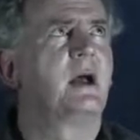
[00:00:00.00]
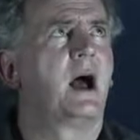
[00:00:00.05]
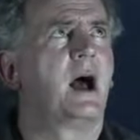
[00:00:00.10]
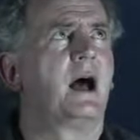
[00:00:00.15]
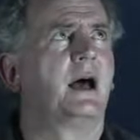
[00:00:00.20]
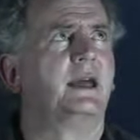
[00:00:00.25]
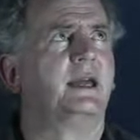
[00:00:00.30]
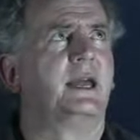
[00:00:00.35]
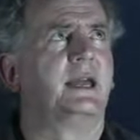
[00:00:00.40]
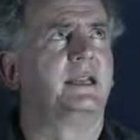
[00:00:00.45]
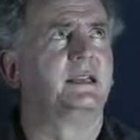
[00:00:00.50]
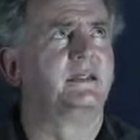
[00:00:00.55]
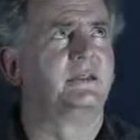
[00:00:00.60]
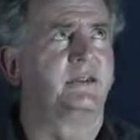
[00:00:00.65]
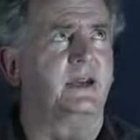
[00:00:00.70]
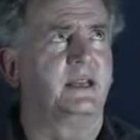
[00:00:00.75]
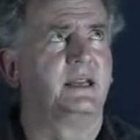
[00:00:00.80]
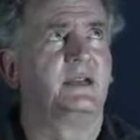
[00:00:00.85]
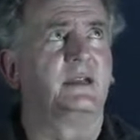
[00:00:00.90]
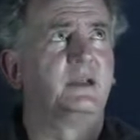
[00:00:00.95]
uh, and
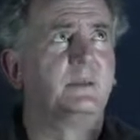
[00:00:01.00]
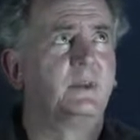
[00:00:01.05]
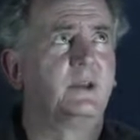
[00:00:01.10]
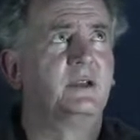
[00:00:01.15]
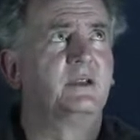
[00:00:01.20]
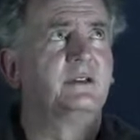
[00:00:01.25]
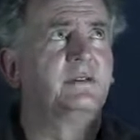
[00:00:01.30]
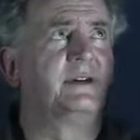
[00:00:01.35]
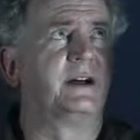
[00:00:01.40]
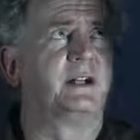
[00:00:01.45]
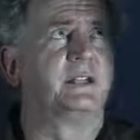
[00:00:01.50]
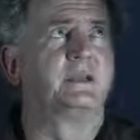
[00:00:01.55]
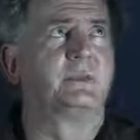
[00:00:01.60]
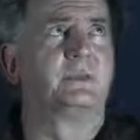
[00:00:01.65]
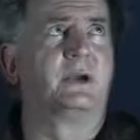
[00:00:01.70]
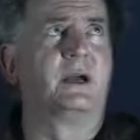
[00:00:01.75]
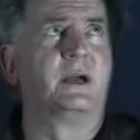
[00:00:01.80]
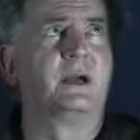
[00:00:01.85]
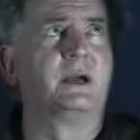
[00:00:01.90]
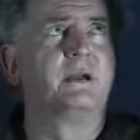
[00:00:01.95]
define a commutative
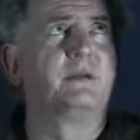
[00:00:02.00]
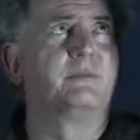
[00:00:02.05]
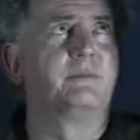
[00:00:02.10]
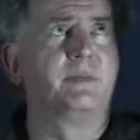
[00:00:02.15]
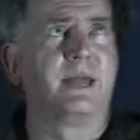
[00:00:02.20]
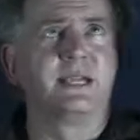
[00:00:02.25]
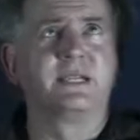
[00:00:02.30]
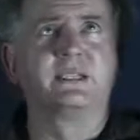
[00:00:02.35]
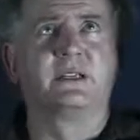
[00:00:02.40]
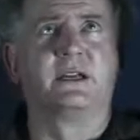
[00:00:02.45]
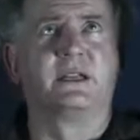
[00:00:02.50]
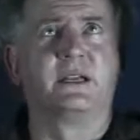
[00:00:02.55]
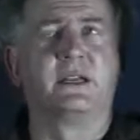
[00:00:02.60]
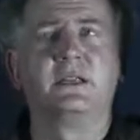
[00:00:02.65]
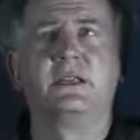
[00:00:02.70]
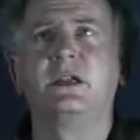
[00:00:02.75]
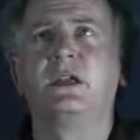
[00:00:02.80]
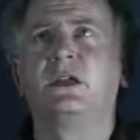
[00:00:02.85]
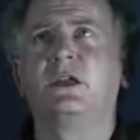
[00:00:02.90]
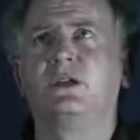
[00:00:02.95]
algebra based on it,
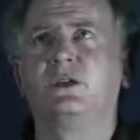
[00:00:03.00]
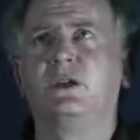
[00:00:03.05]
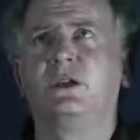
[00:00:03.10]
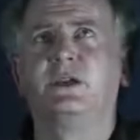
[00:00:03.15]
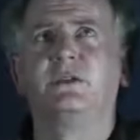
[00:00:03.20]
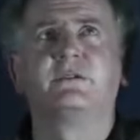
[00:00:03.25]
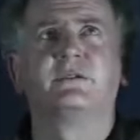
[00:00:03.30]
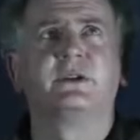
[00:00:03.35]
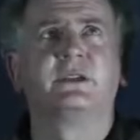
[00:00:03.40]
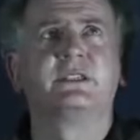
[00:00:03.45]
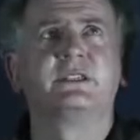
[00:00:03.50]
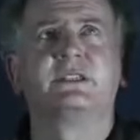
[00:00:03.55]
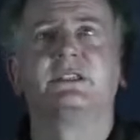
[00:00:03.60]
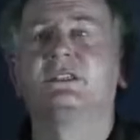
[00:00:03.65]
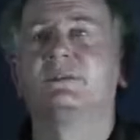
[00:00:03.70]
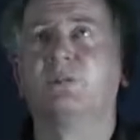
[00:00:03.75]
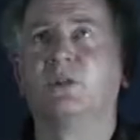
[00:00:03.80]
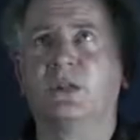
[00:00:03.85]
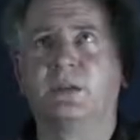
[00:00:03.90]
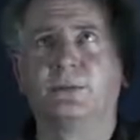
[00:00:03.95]
you can, for
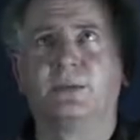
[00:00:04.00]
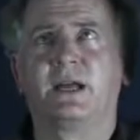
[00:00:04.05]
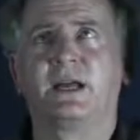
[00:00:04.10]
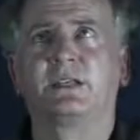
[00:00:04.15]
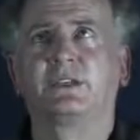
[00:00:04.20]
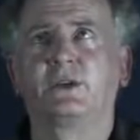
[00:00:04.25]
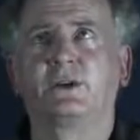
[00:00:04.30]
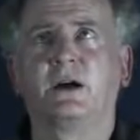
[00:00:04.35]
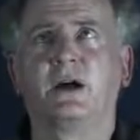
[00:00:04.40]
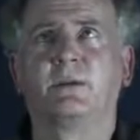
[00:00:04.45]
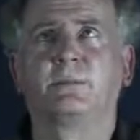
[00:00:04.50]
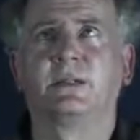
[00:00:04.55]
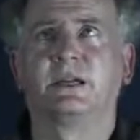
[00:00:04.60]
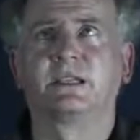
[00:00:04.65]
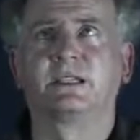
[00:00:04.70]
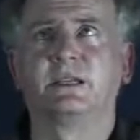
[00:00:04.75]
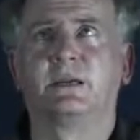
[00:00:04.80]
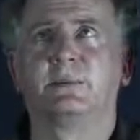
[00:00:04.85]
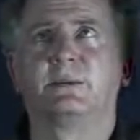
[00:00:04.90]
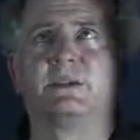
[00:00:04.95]
instance, multiply two
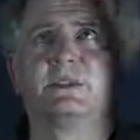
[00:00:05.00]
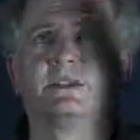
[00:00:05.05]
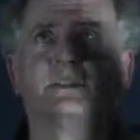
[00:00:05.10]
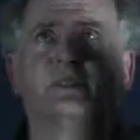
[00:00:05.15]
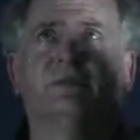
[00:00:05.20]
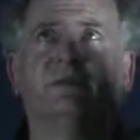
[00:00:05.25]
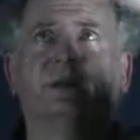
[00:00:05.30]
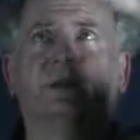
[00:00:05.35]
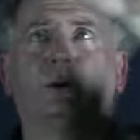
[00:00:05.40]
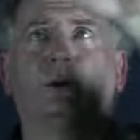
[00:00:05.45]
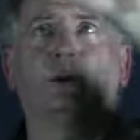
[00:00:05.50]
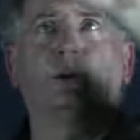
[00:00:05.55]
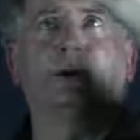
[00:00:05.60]
complex numbers in the following